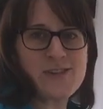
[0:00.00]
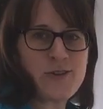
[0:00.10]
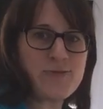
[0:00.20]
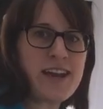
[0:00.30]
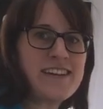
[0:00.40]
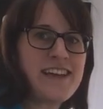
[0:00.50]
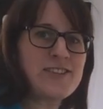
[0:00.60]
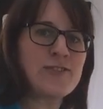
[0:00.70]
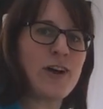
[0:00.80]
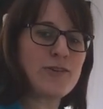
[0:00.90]
So right
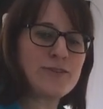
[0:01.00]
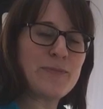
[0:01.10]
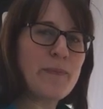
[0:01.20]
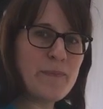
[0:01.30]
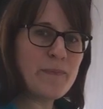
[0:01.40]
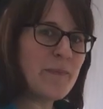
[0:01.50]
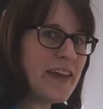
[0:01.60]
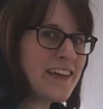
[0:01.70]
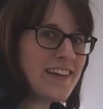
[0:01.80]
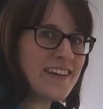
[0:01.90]
next to our
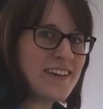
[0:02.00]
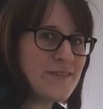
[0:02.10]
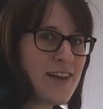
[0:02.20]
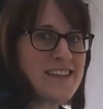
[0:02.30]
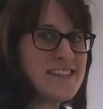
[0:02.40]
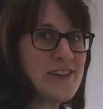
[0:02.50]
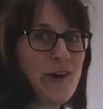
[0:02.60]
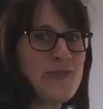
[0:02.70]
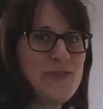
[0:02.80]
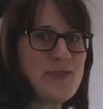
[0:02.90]
big, fancy,
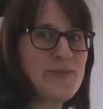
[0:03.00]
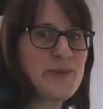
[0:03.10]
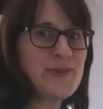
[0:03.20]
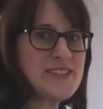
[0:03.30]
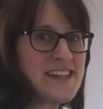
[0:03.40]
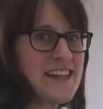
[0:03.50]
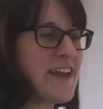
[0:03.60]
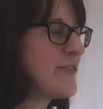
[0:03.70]
comfortable sitting